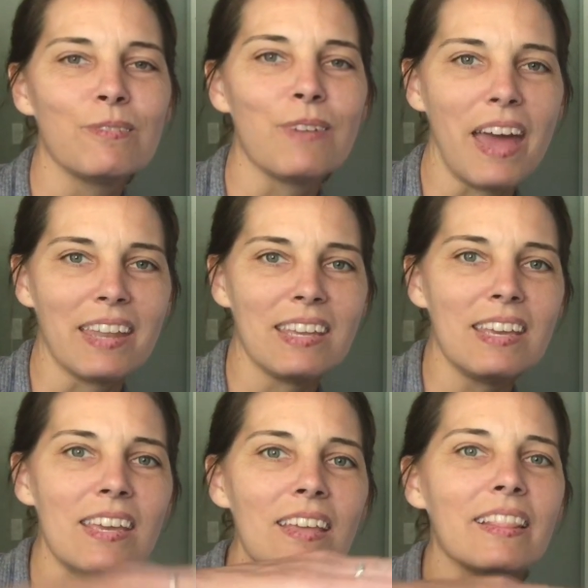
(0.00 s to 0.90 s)

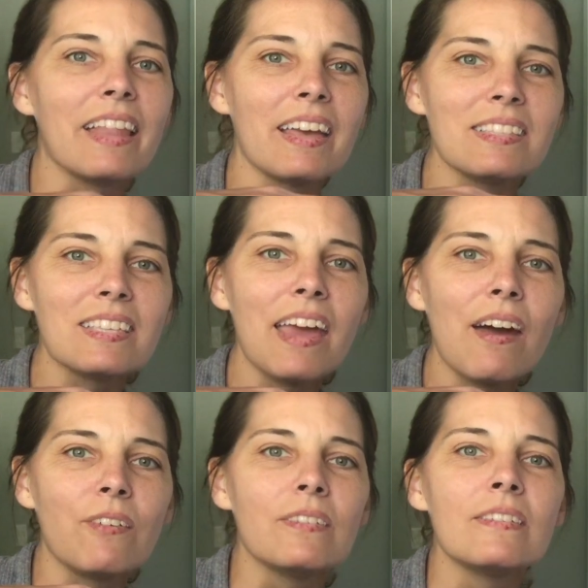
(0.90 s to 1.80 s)
Ready? Let's
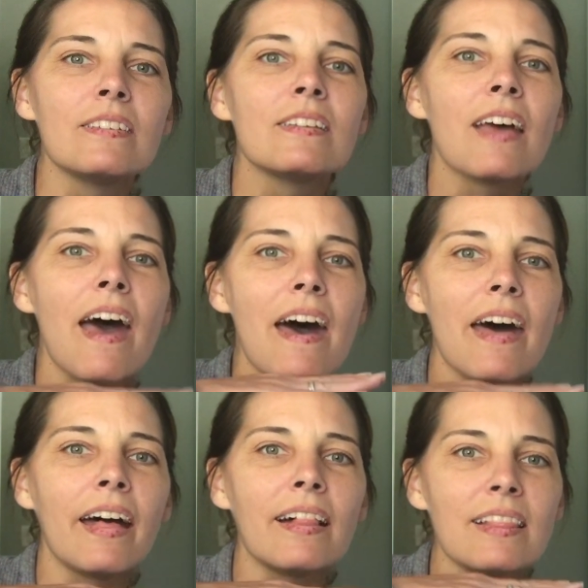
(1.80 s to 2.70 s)
count.
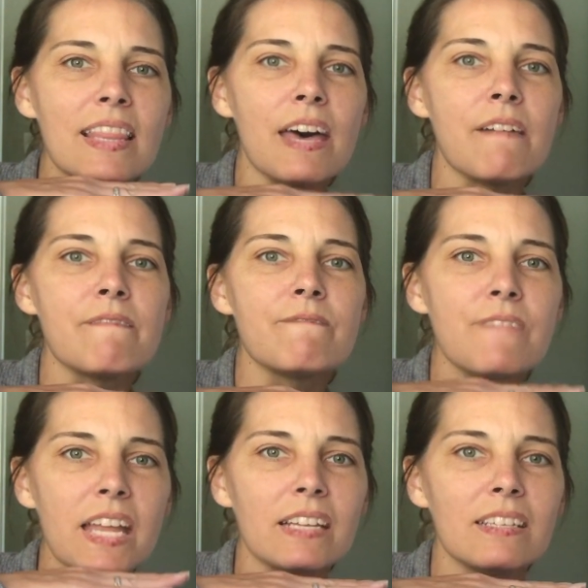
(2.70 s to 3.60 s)

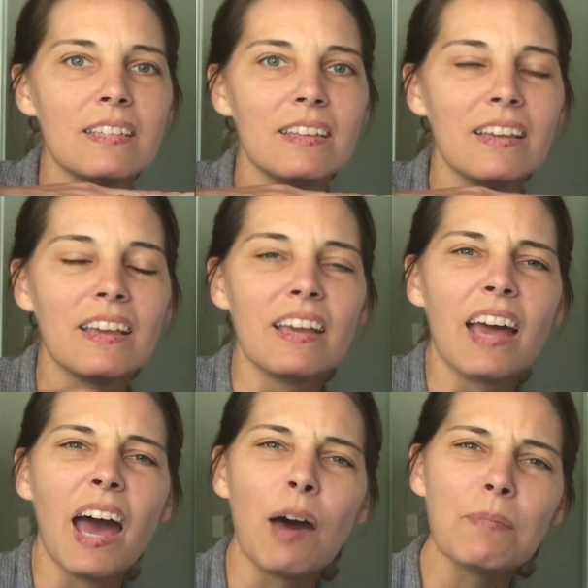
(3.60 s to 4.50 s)
Elephant.
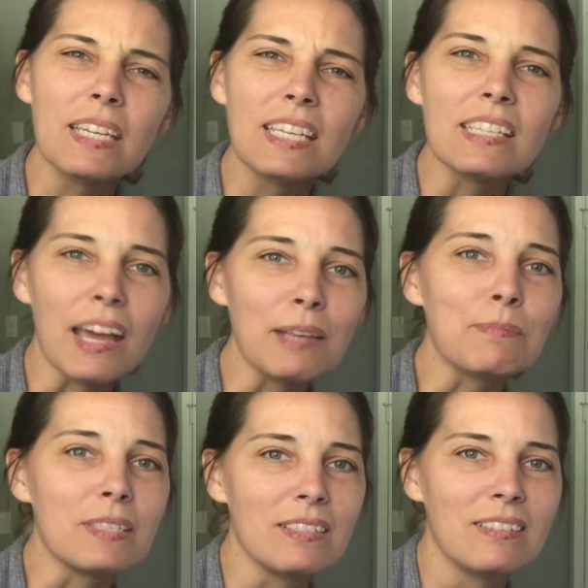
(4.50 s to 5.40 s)
How many
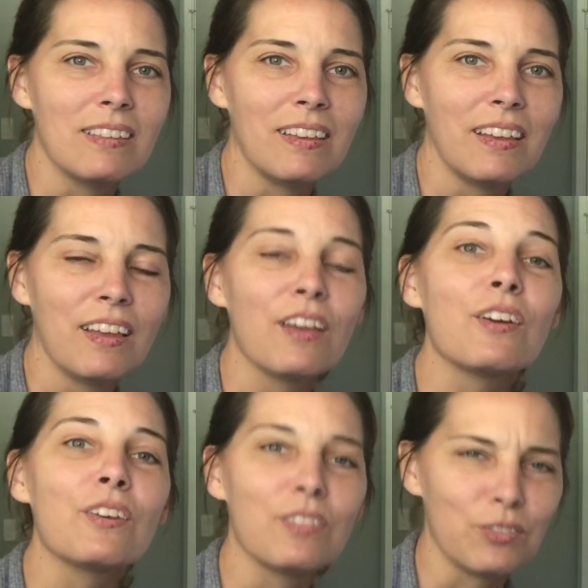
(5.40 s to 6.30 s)
times?
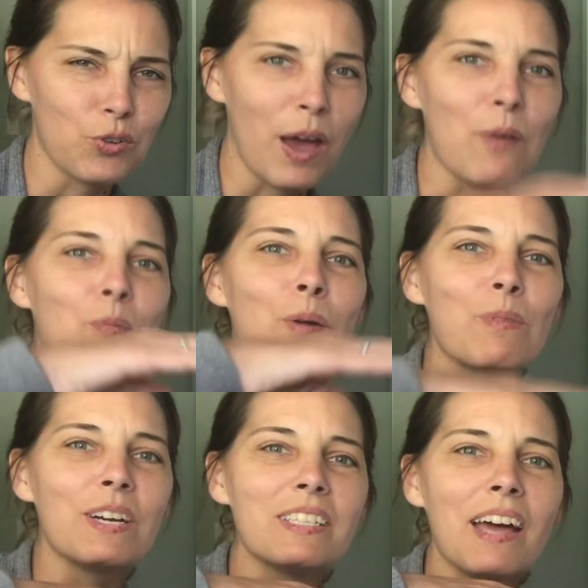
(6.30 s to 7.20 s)
Try it one
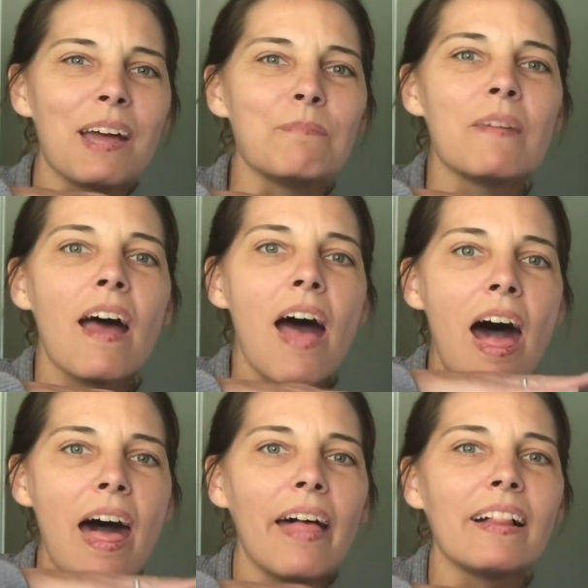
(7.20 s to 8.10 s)
more time.
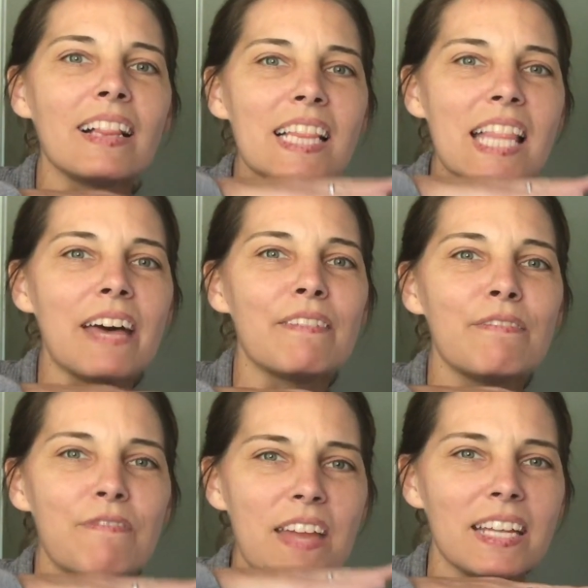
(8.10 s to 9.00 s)

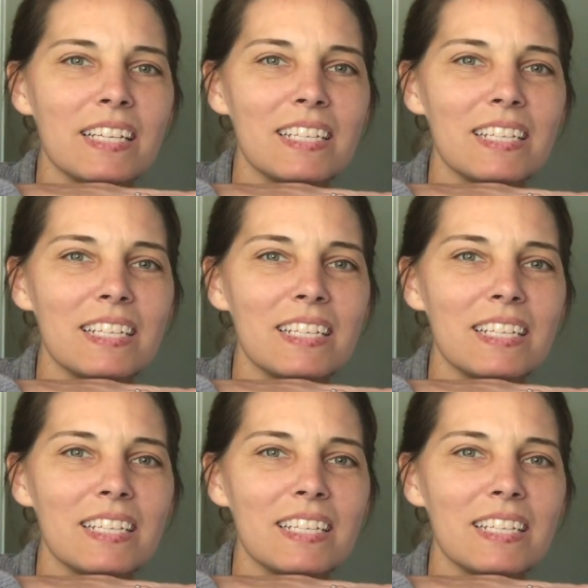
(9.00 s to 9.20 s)
Elephant.